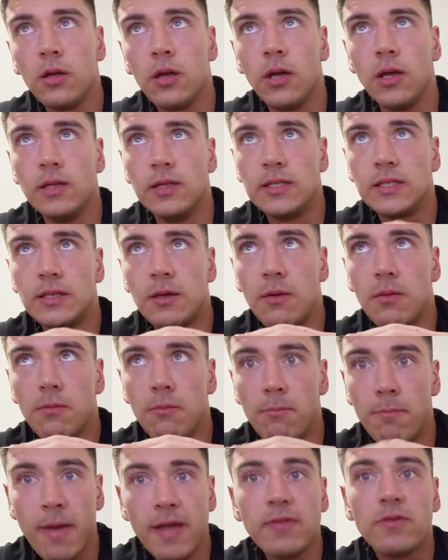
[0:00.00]
It's
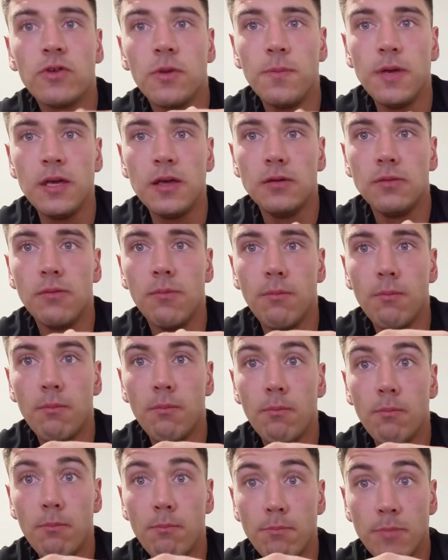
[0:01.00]
meant to be
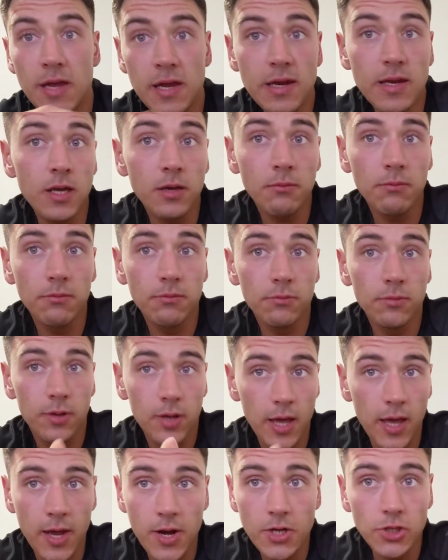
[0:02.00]
medium
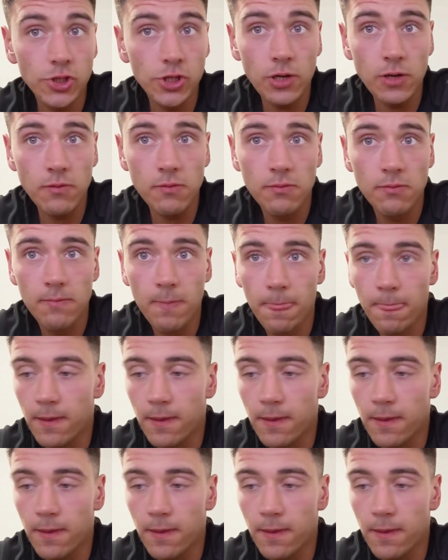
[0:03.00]
energy.